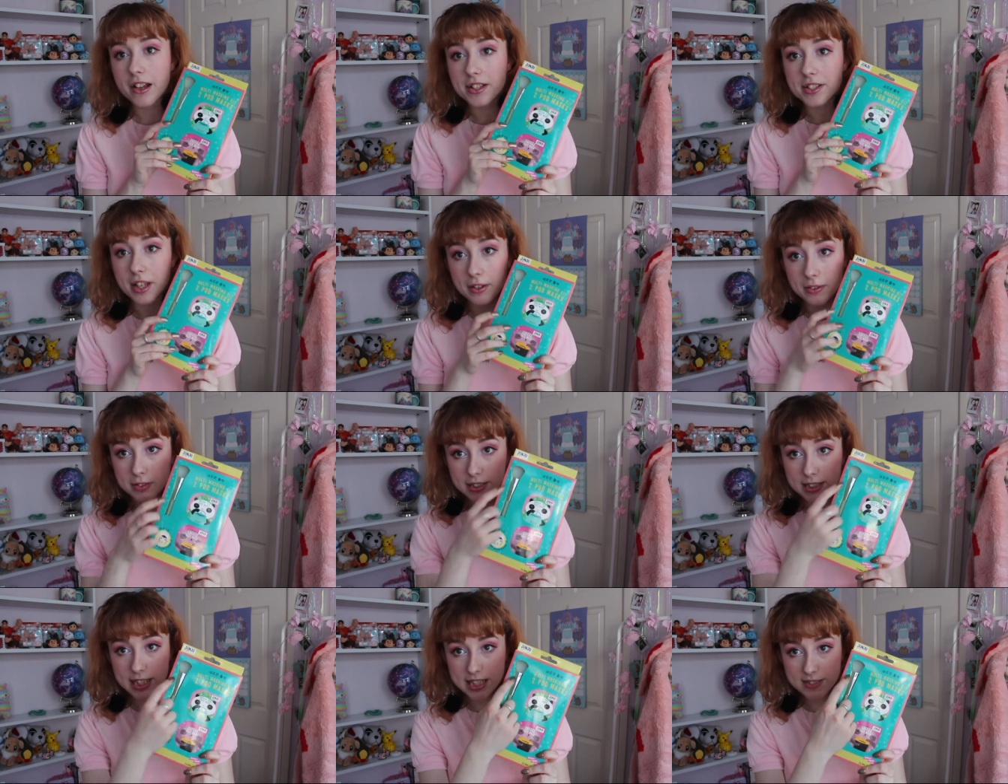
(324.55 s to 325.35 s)
So
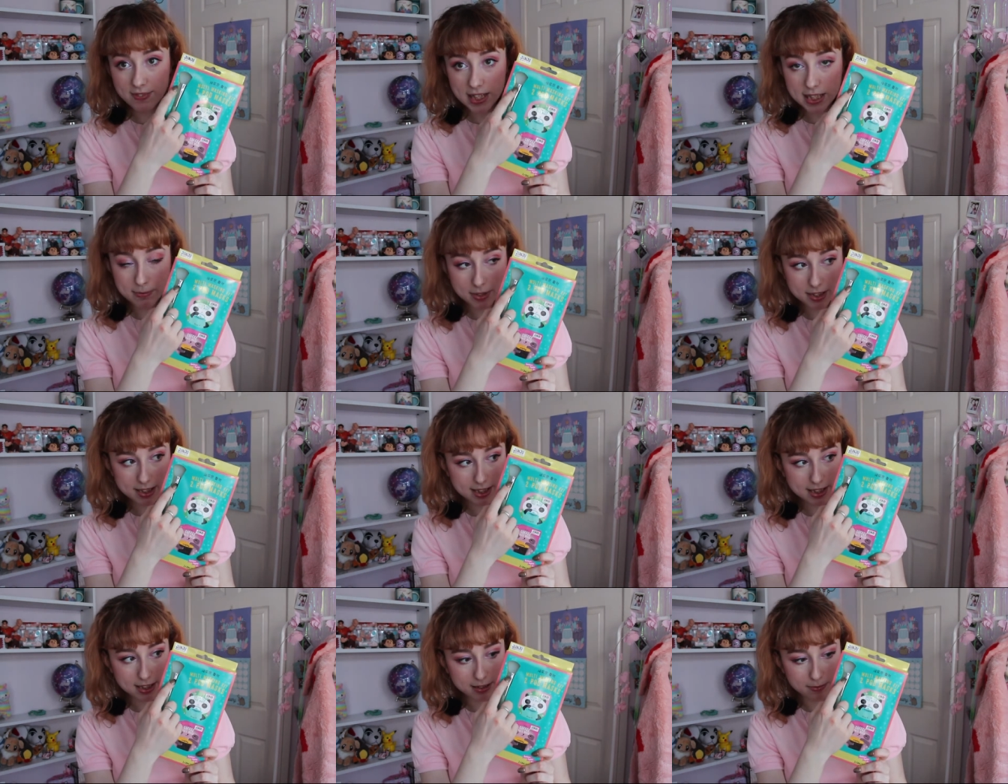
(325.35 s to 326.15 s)
this face
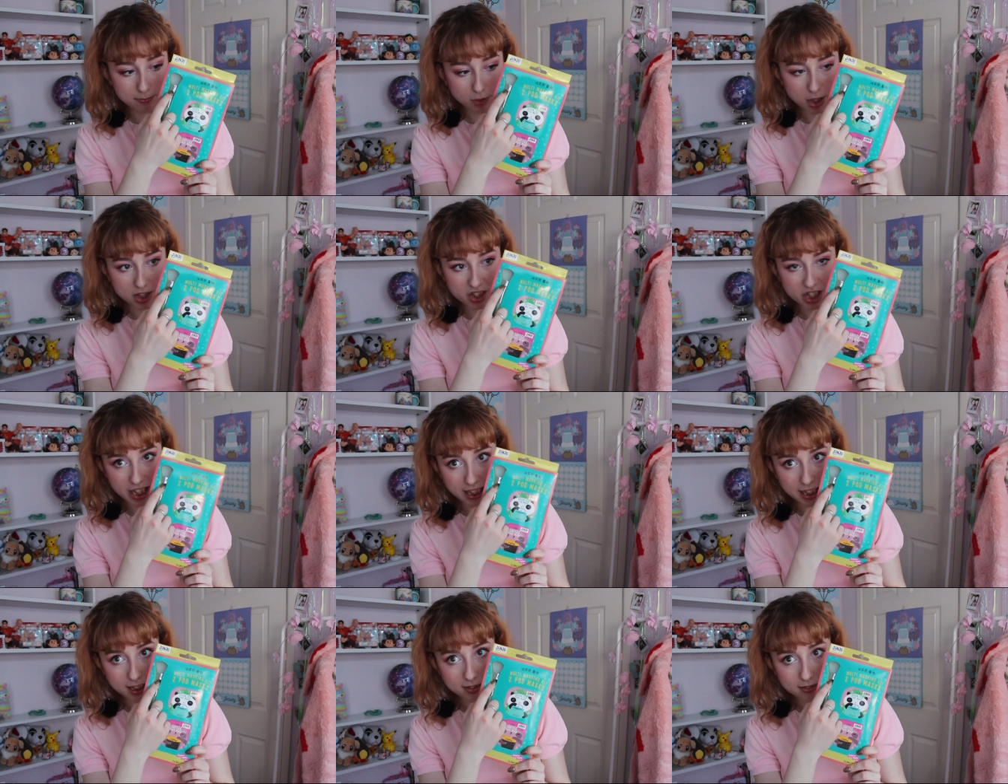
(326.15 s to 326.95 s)
mask brush
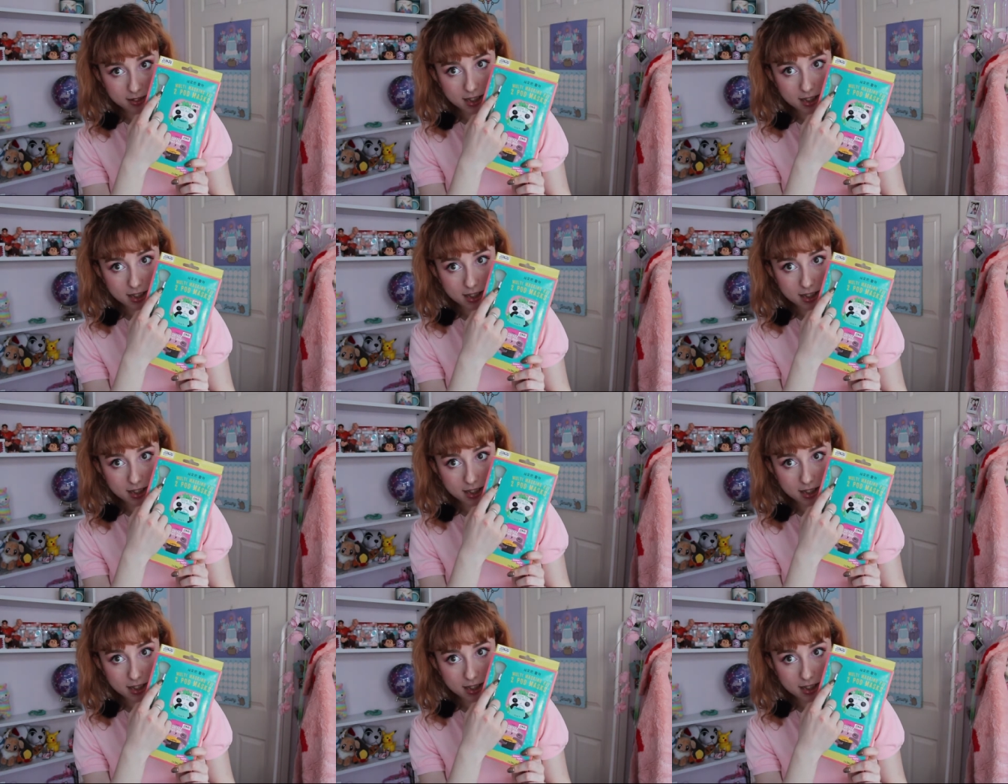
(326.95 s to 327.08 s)
here